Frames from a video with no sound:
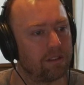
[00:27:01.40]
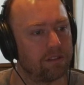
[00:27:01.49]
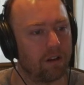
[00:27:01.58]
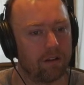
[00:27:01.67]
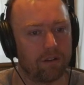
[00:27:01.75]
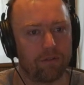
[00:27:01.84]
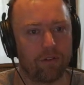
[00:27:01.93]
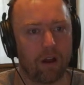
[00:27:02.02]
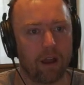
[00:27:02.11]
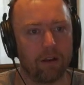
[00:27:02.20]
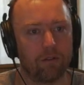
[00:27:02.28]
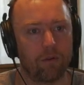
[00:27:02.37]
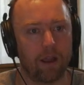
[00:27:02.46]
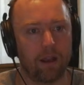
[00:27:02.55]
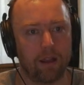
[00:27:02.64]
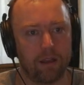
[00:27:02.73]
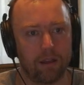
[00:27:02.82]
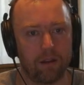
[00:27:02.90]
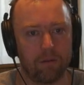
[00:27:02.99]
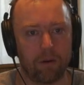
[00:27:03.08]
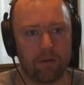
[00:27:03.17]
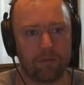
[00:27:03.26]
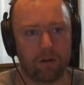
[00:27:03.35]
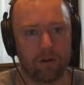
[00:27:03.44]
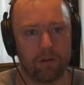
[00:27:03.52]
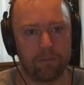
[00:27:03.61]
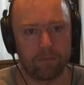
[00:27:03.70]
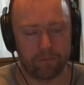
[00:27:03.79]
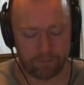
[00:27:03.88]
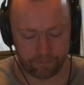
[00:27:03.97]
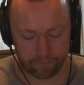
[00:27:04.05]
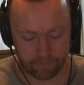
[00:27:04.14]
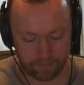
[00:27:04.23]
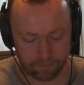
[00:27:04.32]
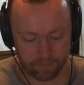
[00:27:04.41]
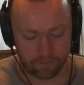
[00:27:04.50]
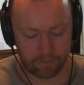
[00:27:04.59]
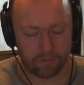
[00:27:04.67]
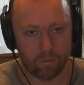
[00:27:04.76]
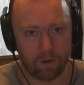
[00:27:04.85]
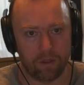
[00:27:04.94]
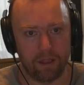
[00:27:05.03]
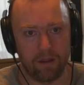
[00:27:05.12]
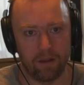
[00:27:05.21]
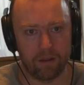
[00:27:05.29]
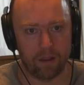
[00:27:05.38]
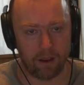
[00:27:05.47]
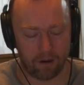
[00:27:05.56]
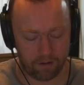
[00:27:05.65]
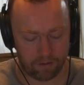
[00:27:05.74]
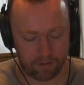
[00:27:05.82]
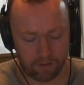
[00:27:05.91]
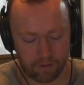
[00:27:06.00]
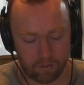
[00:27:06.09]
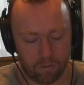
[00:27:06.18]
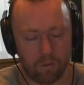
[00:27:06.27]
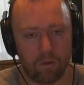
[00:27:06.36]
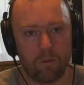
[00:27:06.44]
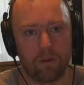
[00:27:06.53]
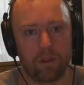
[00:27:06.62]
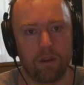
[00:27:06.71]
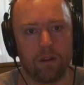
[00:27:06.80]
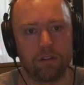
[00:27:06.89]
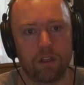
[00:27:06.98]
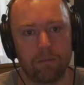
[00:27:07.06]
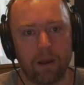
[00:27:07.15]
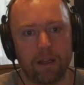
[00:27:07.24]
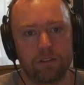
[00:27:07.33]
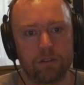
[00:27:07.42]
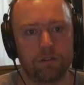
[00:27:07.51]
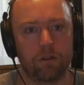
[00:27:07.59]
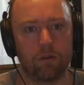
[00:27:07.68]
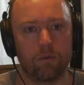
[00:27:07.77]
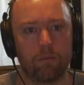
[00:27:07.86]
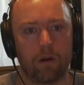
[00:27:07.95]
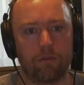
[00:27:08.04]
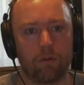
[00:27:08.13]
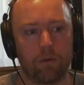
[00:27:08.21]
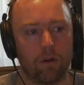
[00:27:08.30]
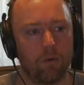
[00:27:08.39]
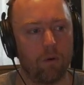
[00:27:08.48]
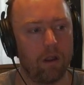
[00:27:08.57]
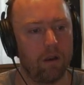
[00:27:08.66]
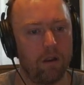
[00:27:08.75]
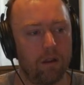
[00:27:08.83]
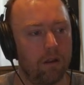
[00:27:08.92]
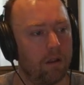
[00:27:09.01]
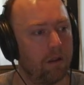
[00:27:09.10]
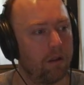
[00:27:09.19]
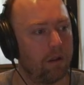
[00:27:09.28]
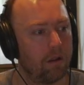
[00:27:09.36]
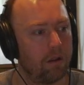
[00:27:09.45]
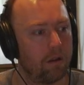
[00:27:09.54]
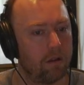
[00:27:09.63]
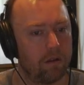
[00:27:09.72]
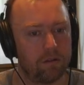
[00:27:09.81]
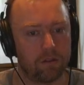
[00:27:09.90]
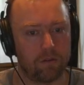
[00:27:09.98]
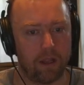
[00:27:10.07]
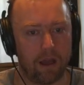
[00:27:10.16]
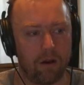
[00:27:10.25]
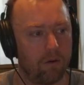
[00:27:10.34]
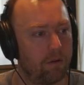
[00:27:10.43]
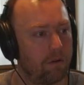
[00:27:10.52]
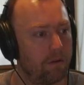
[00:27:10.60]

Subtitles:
not defined. Right, I need the buffer within there, within the gen patcher. So buffer window 1. So now